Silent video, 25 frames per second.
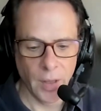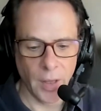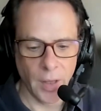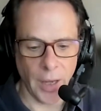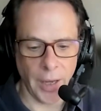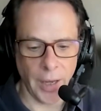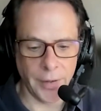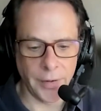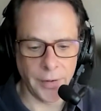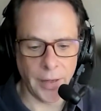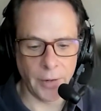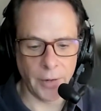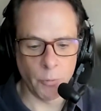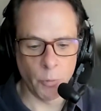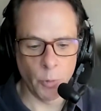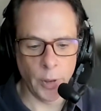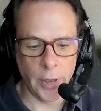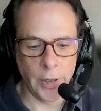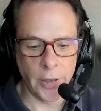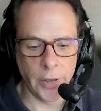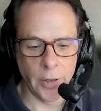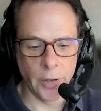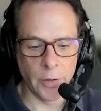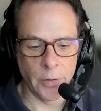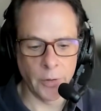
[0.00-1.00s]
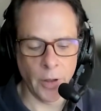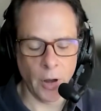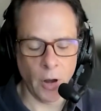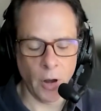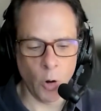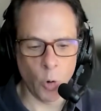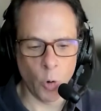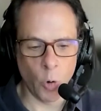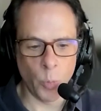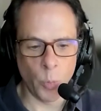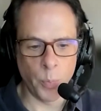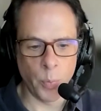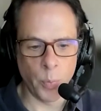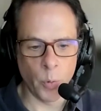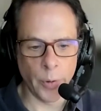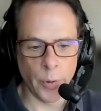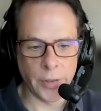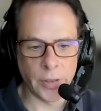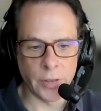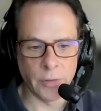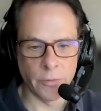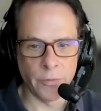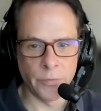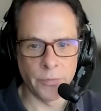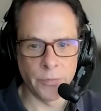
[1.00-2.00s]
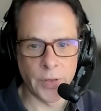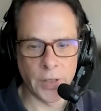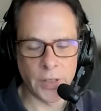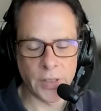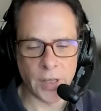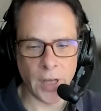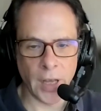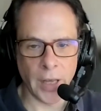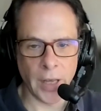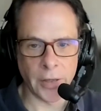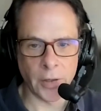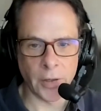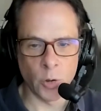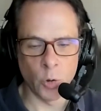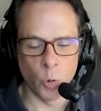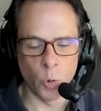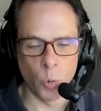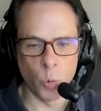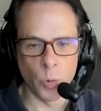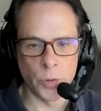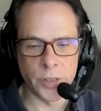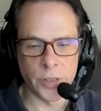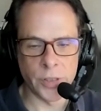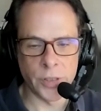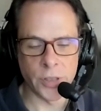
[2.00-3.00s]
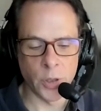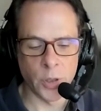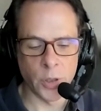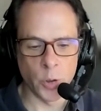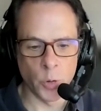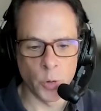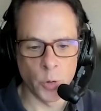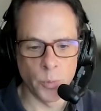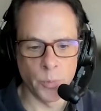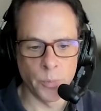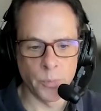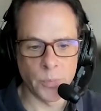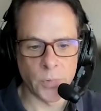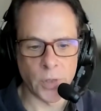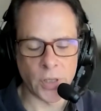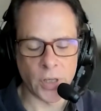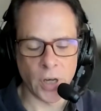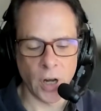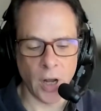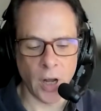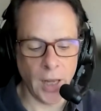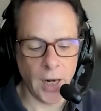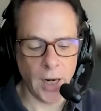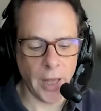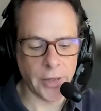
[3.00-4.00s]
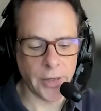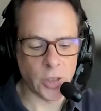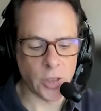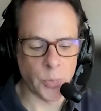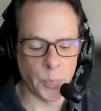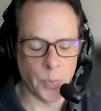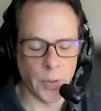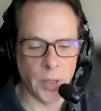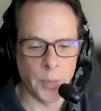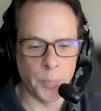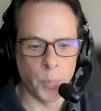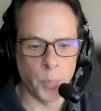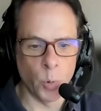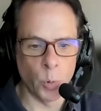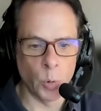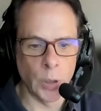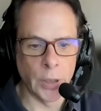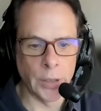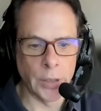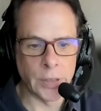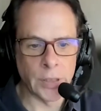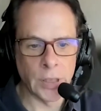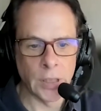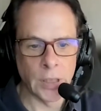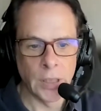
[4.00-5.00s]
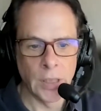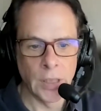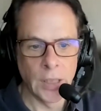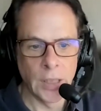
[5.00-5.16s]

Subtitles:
And really the whole point of this article was to just highlight to people that